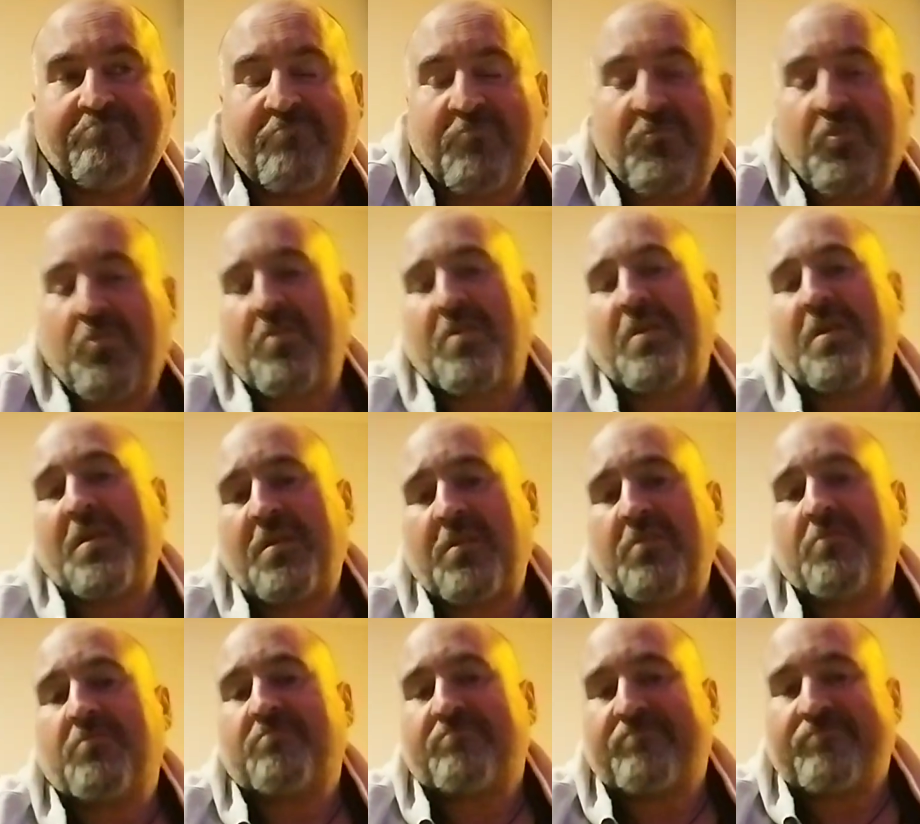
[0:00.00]
Oh
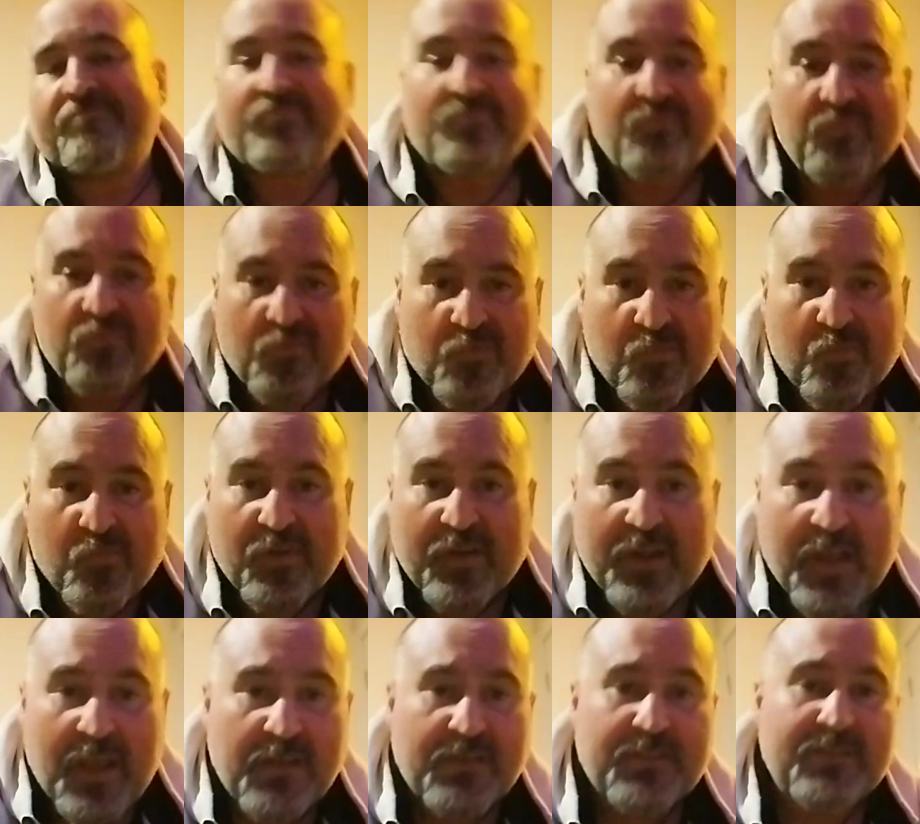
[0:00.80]
yeah, looks
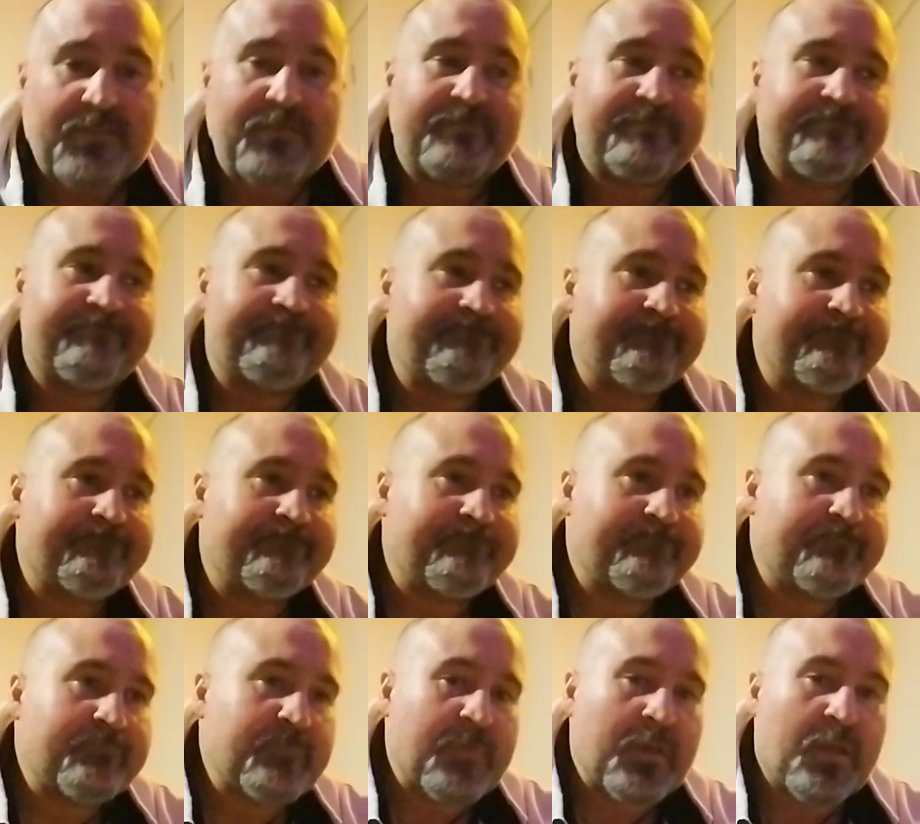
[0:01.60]
pretty easy.
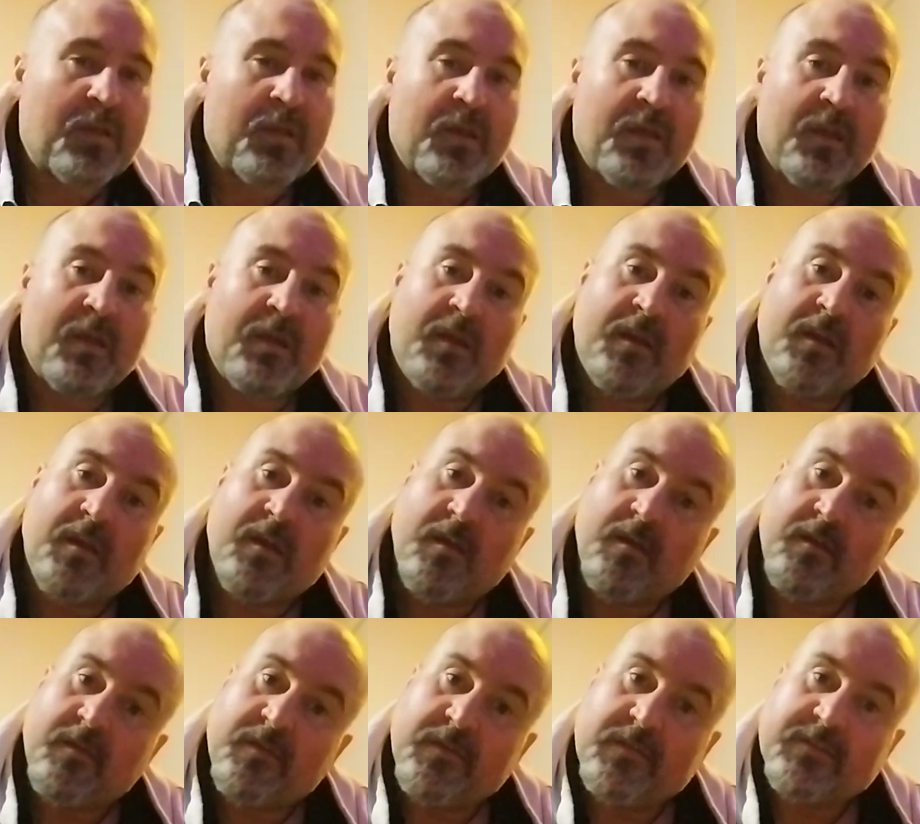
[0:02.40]

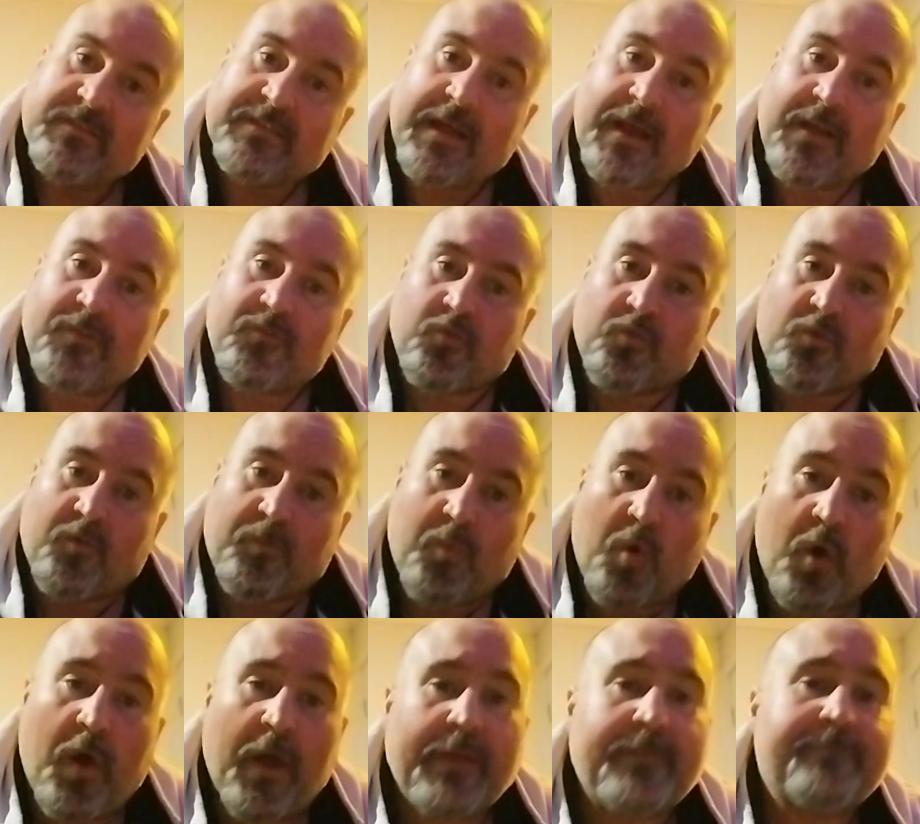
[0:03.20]
Start doing
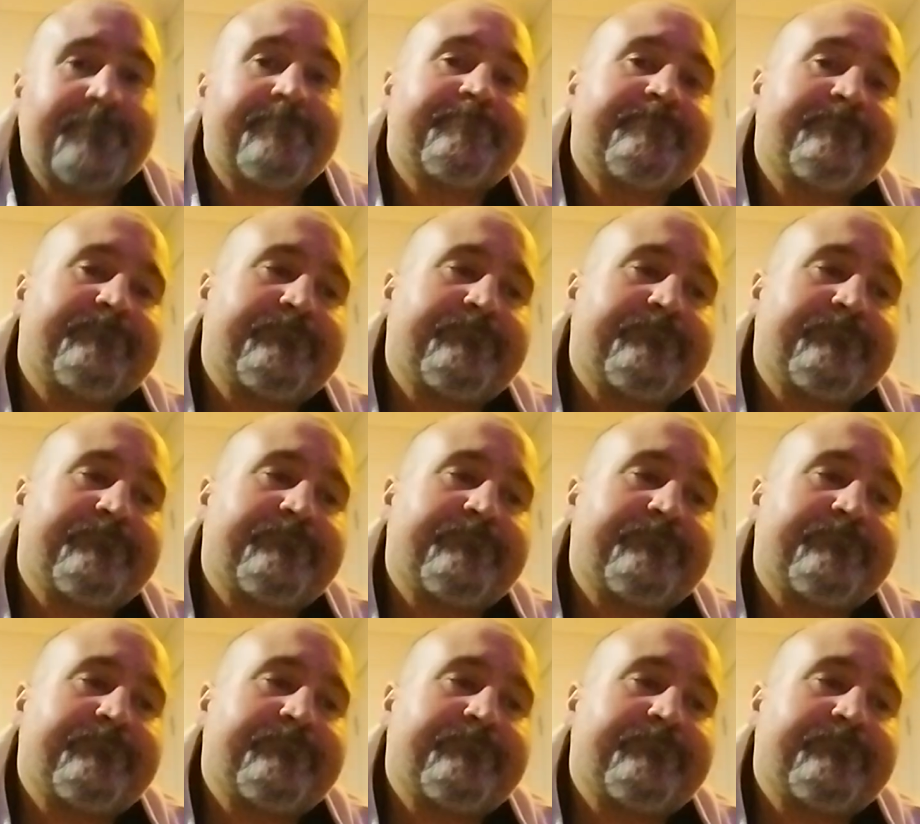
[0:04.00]
mine.